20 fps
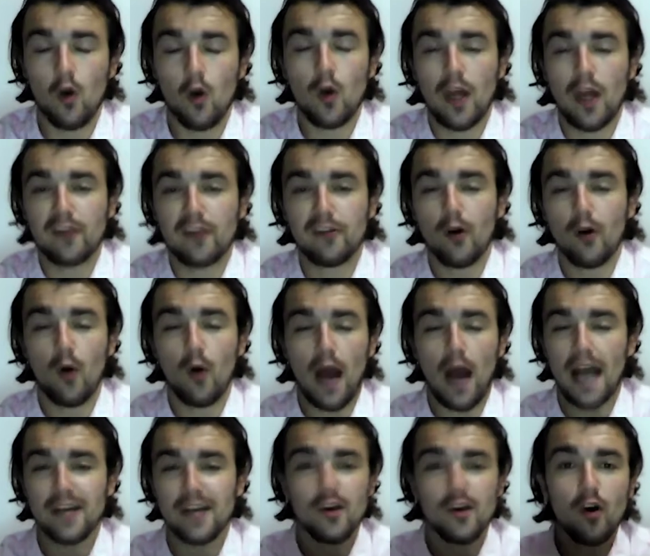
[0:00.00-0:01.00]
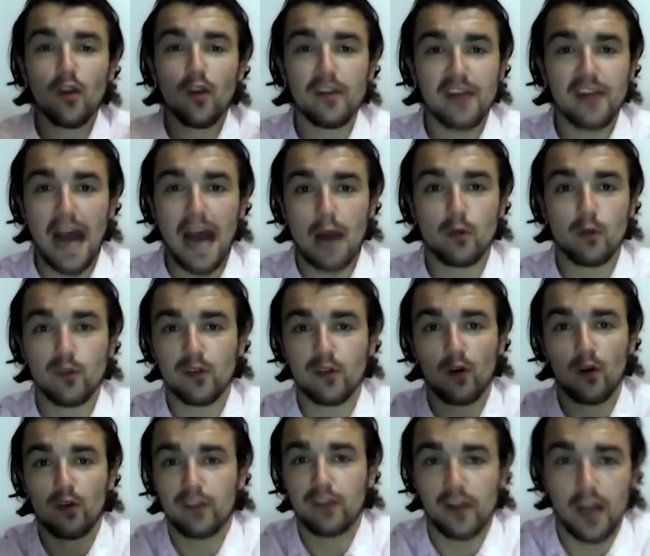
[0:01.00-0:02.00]
Okay, so I know there's
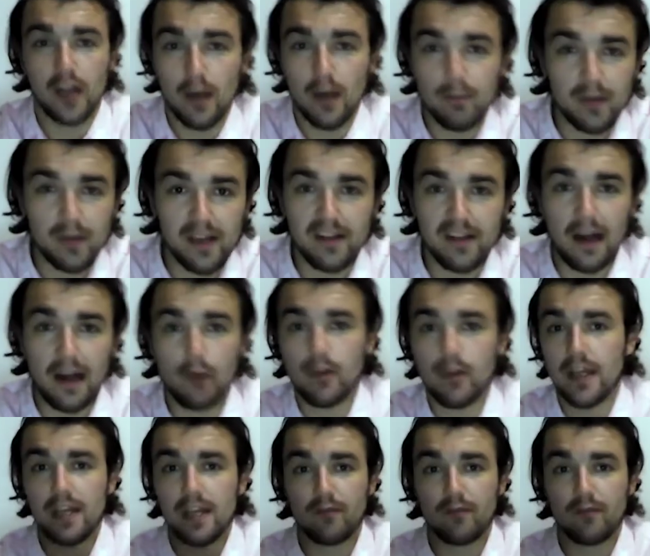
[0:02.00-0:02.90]
outsourcing companies out there,